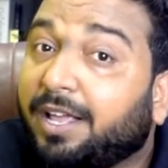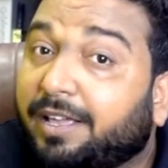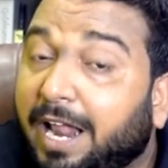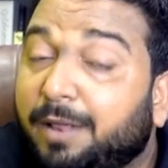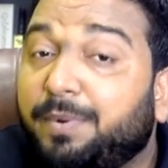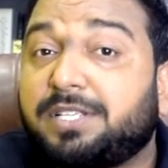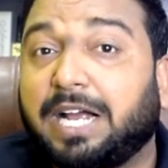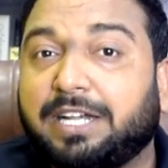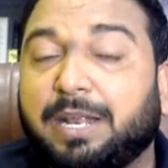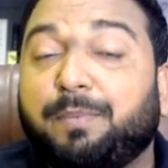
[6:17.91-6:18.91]
Caliban's
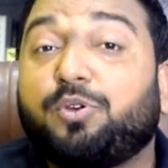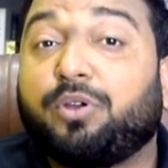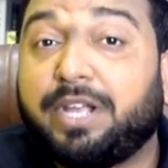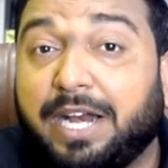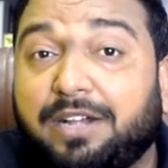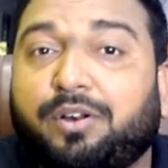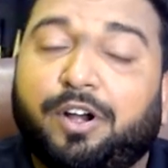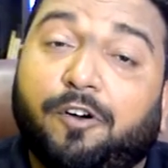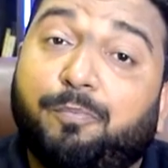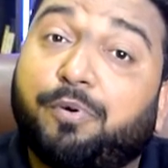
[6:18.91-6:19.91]
attempt to get
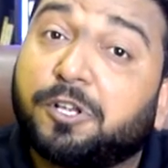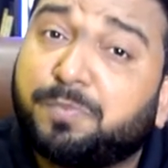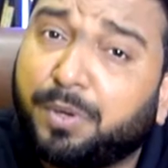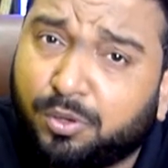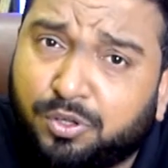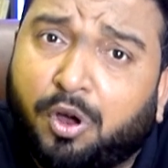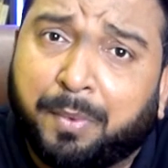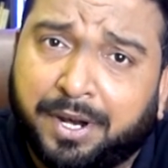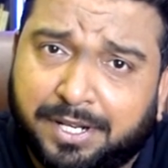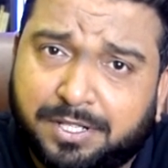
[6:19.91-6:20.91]
rid of Prospero's
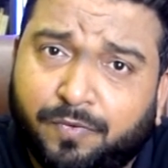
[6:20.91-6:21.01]
dominance,